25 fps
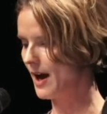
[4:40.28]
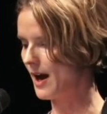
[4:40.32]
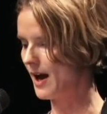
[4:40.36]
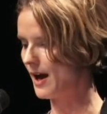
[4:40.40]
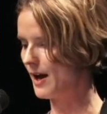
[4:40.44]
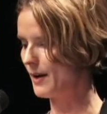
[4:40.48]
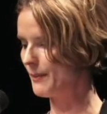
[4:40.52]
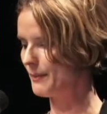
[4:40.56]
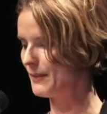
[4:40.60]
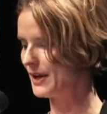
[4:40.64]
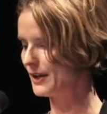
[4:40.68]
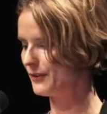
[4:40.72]

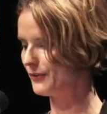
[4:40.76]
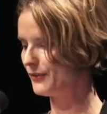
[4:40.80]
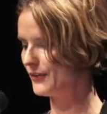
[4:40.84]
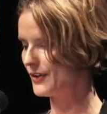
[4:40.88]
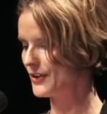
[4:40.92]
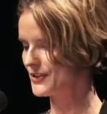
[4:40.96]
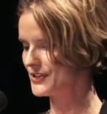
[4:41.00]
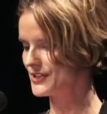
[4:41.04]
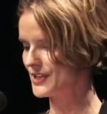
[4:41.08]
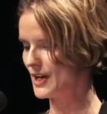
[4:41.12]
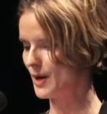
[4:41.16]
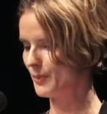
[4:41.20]
And
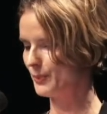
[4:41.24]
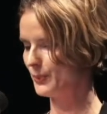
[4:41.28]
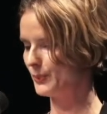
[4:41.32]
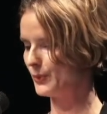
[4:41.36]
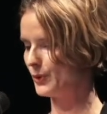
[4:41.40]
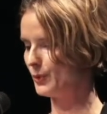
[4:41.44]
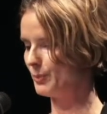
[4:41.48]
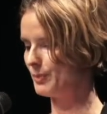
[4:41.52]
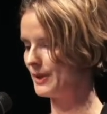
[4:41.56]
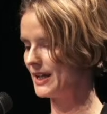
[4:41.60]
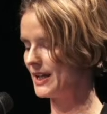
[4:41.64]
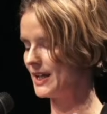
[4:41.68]
first up
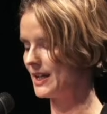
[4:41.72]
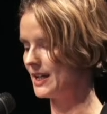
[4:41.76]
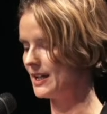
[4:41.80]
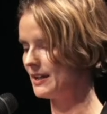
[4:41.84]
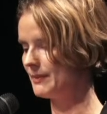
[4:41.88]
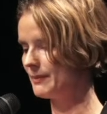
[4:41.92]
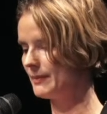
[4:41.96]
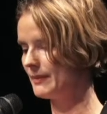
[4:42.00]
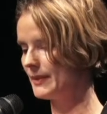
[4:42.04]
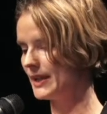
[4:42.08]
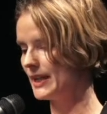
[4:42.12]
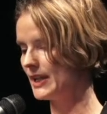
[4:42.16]
will
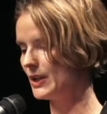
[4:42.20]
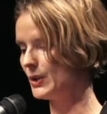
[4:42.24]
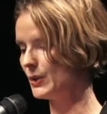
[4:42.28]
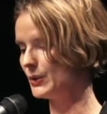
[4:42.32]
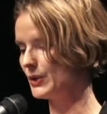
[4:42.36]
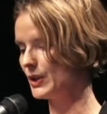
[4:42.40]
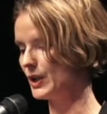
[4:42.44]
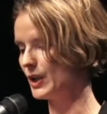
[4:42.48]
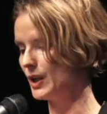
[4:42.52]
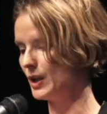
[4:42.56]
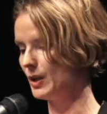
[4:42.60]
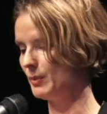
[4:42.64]
be
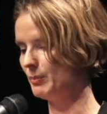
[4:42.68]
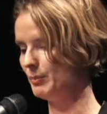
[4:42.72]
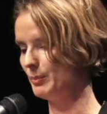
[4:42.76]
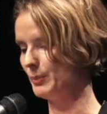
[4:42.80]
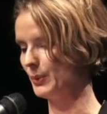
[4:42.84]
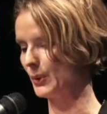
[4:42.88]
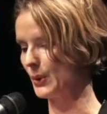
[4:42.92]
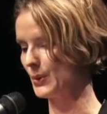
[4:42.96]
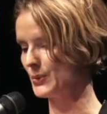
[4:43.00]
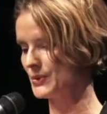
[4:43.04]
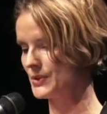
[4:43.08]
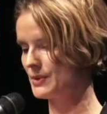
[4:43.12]
Hilde
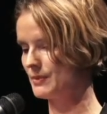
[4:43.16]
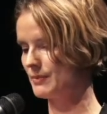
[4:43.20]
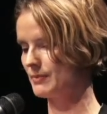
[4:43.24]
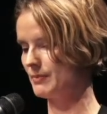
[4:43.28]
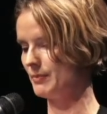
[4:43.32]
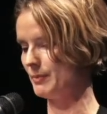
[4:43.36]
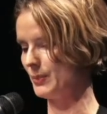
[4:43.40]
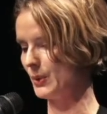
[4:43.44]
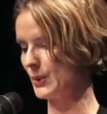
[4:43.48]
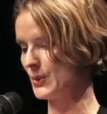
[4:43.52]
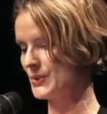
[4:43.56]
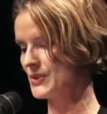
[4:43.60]

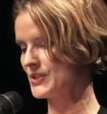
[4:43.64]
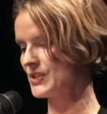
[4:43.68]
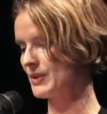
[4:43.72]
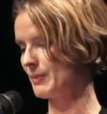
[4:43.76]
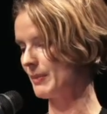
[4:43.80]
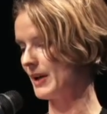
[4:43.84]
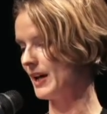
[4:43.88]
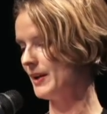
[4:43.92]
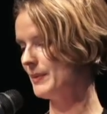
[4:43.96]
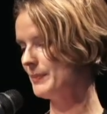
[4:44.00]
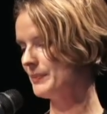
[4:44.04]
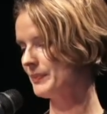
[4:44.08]

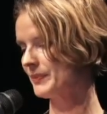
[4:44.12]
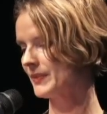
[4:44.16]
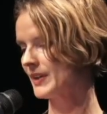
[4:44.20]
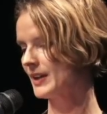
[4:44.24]
Bronsema.